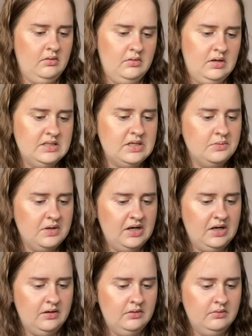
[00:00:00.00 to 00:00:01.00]
I don't
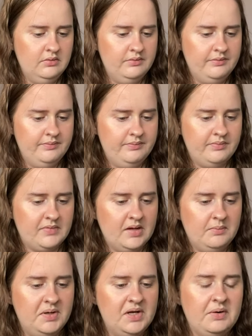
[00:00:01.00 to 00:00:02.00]
know.
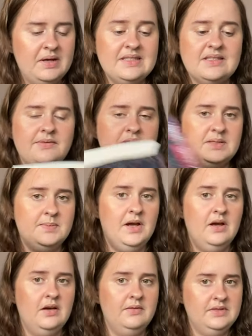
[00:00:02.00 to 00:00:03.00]
But no, it is the first
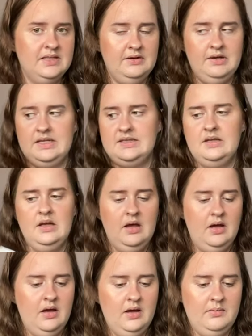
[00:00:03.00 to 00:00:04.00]
part of a series.
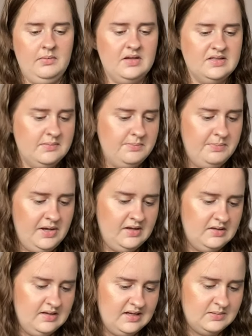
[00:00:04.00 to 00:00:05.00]
Um, because the
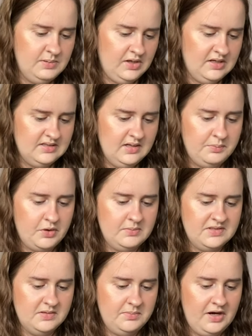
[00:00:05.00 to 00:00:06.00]
next book is A
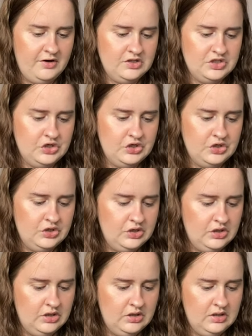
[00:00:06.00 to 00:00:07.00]
Promise of Peridot.
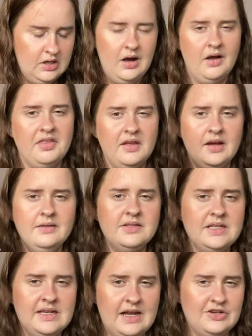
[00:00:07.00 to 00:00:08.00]
I think I've
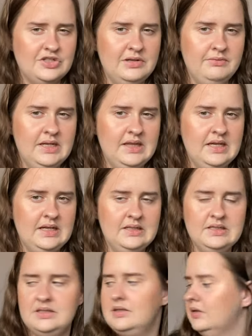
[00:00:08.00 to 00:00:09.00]
seen Ashlyn read
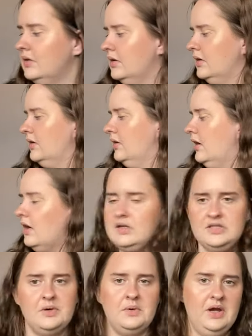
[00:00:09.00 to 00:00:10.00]
this. I
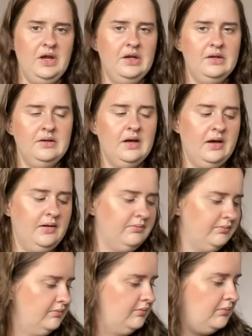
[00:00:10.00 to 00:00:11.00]
don't know. Um,
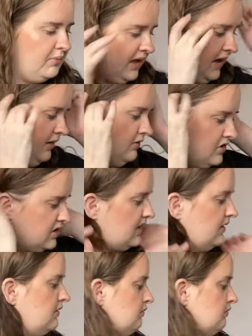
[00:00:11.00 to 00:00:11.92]
but yeah, just sounds